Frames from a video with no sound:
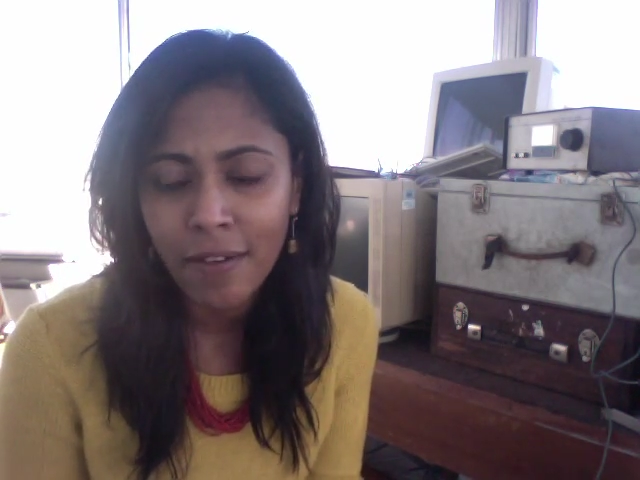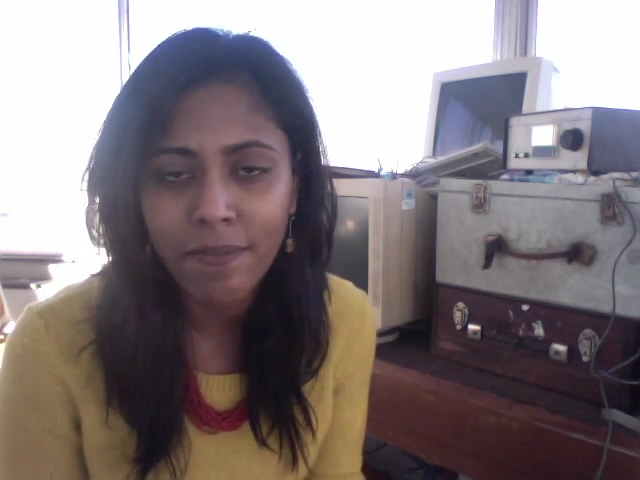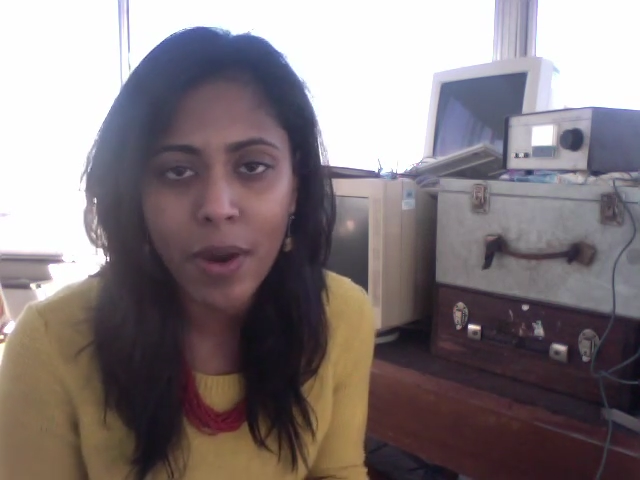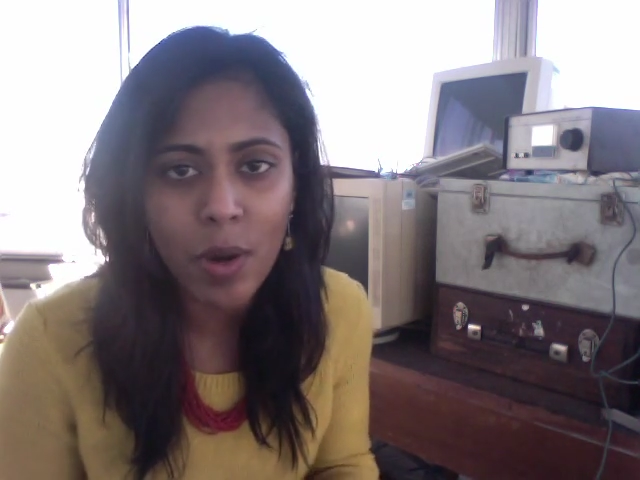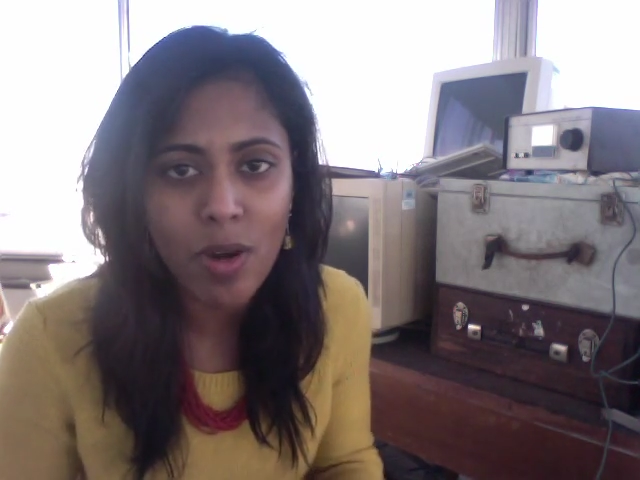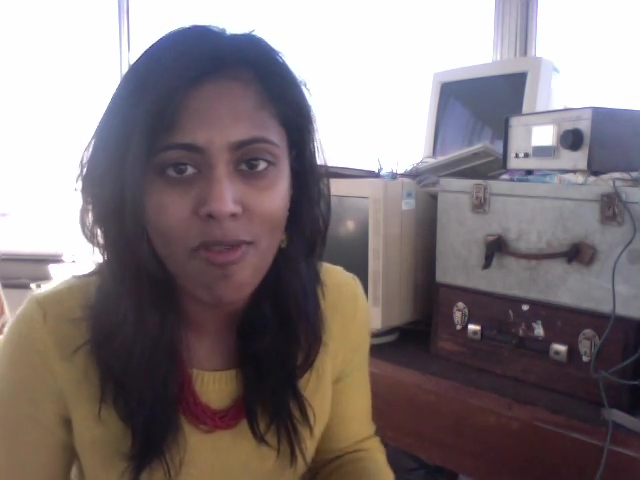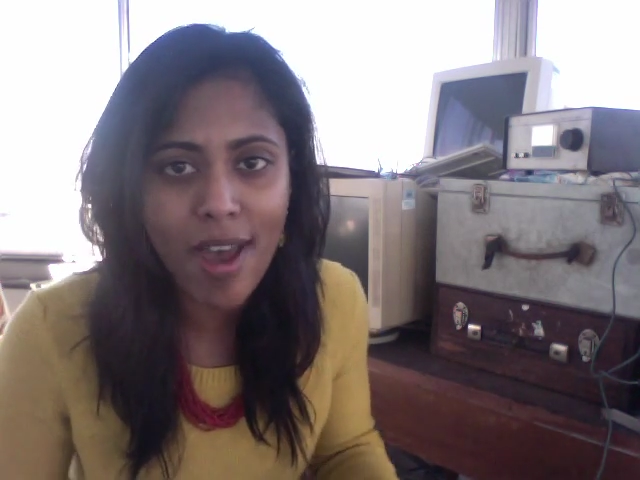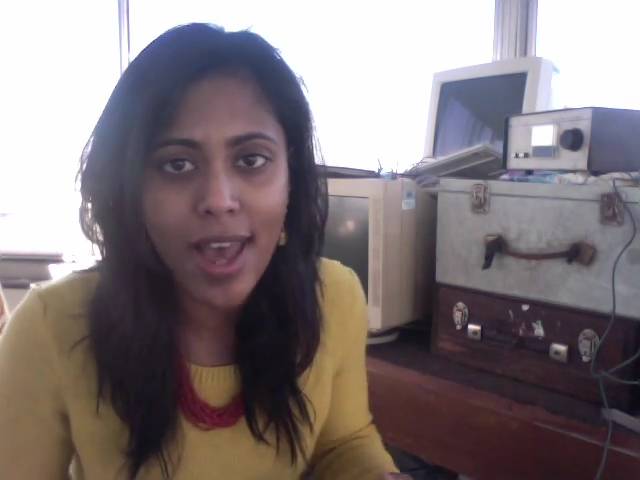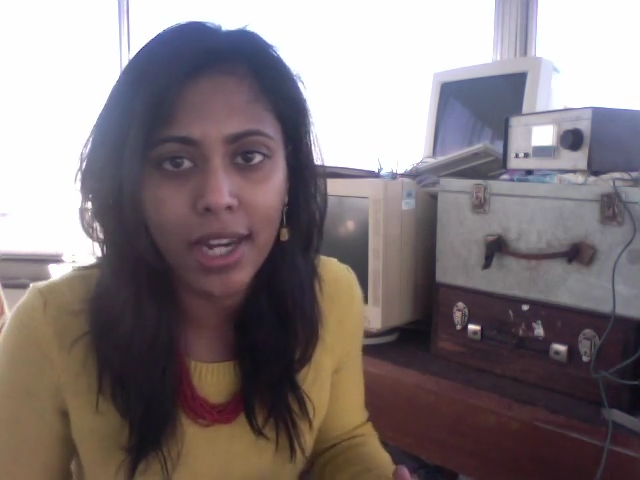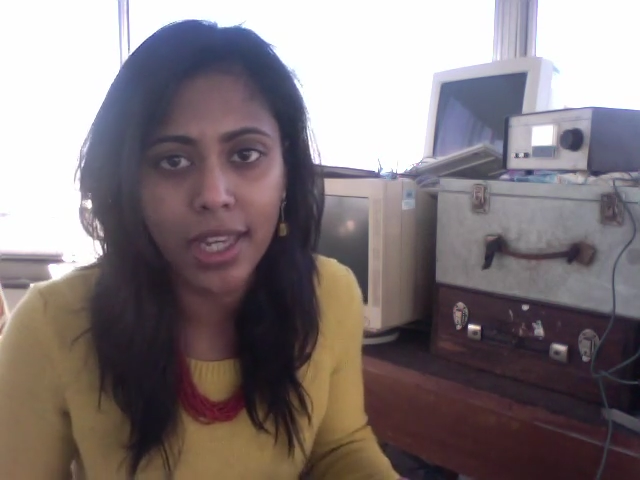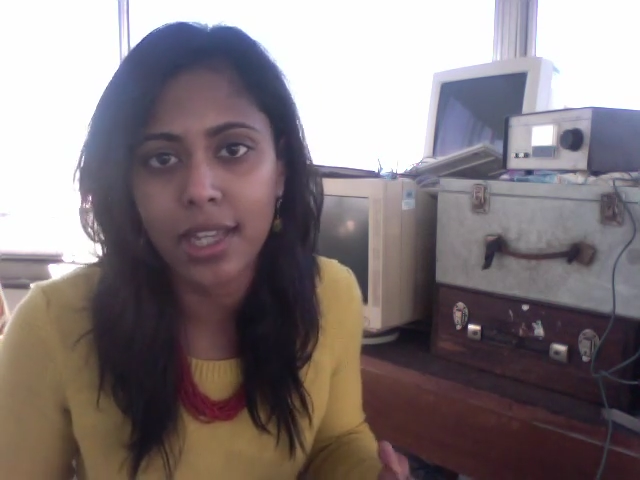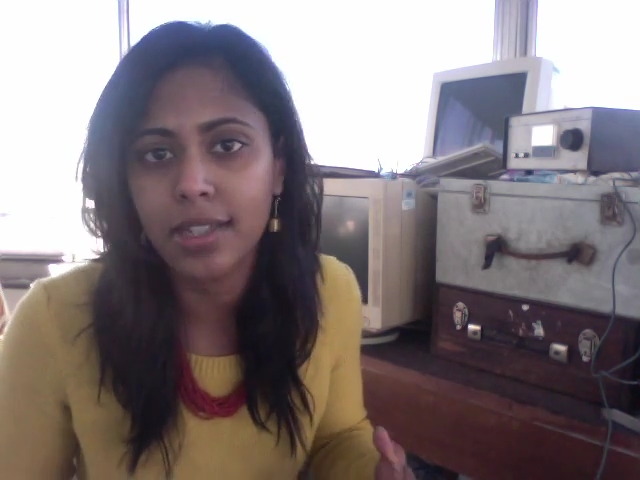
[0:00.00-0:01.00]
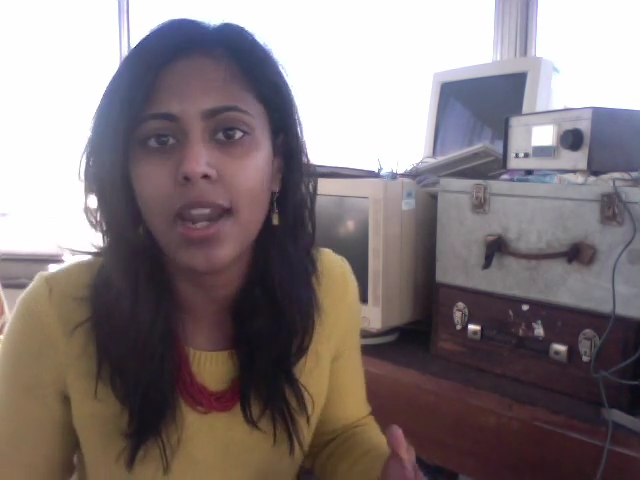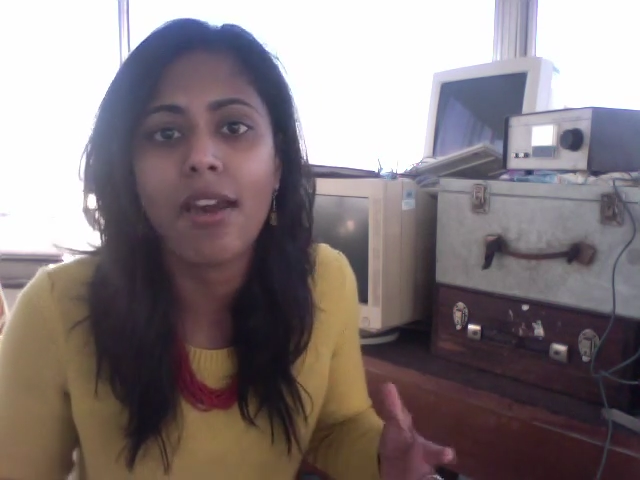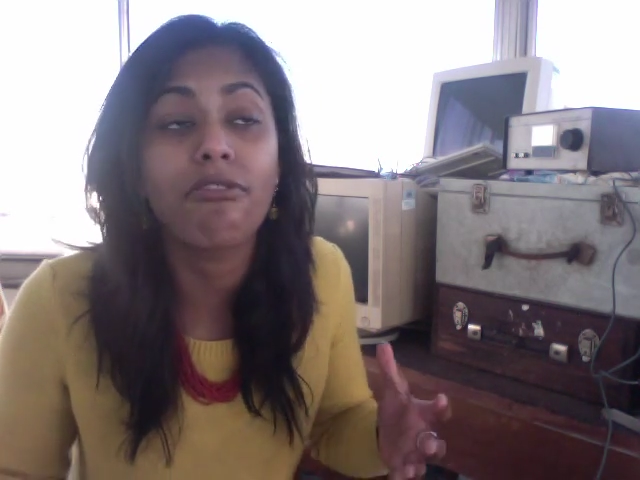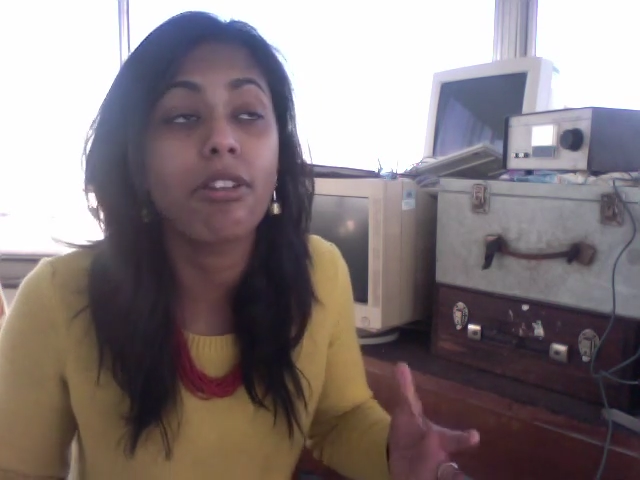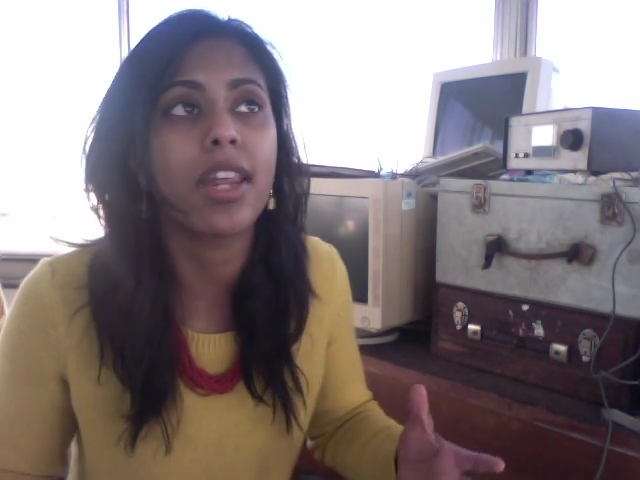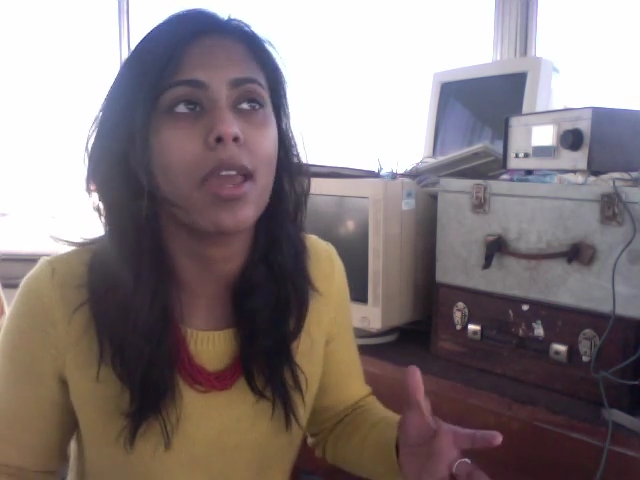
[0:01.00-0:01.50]
Very rarely is an
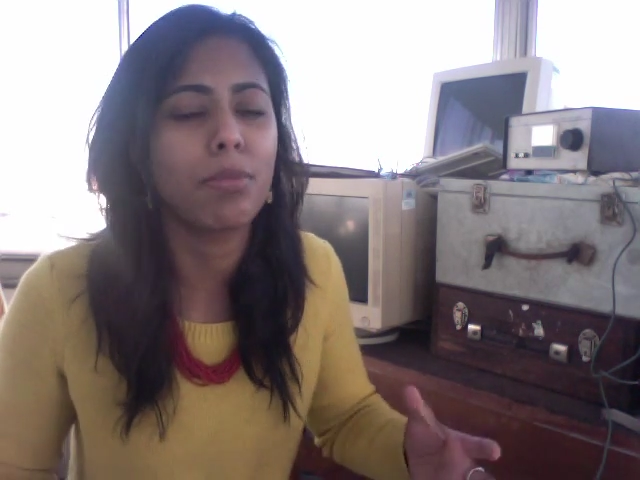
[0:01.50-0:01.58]
everyday